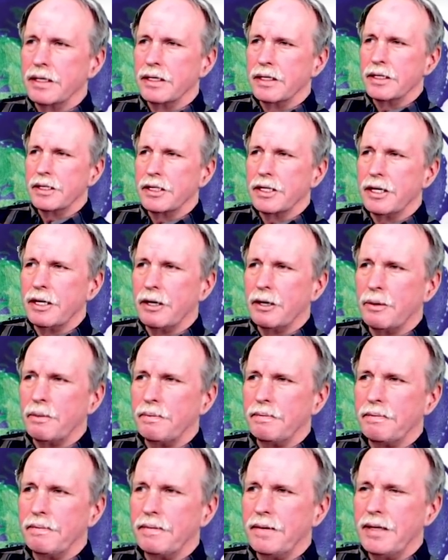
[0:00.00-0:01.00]
So
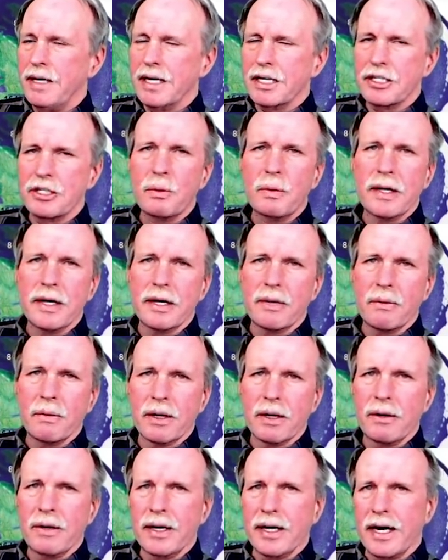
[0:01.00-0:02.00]
next week,
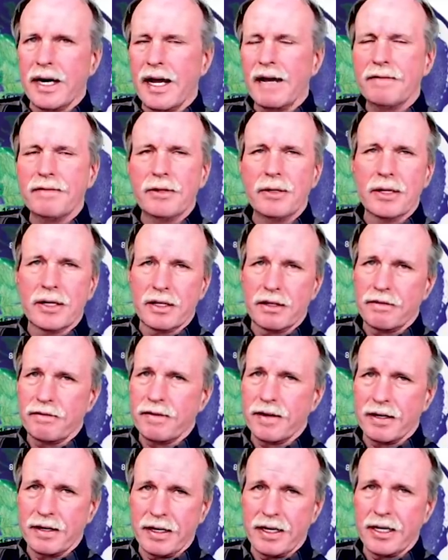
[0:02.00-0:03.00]
we're going to have a look at the
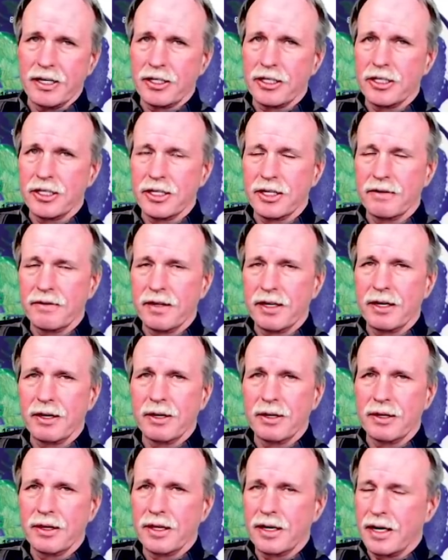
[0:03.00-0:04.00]
foundations of the
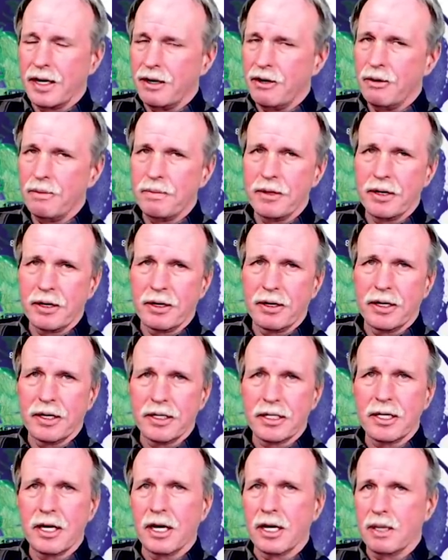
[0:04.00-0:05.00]
earth, and I hope they're going to
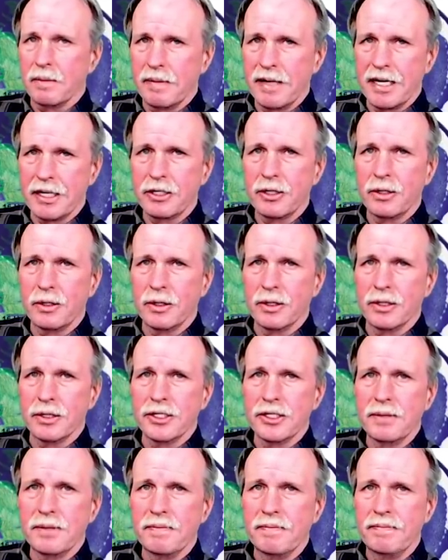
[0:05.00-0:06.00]
talk about
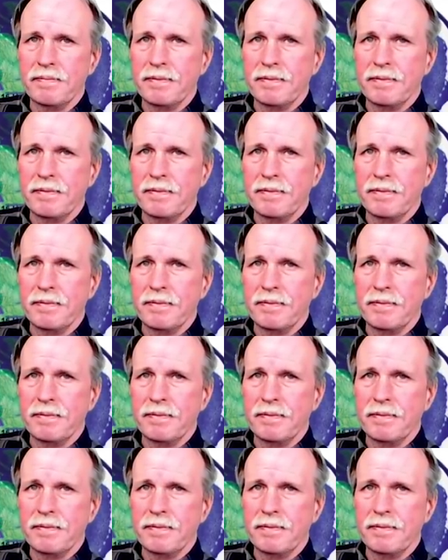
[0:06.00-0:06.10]
turtles.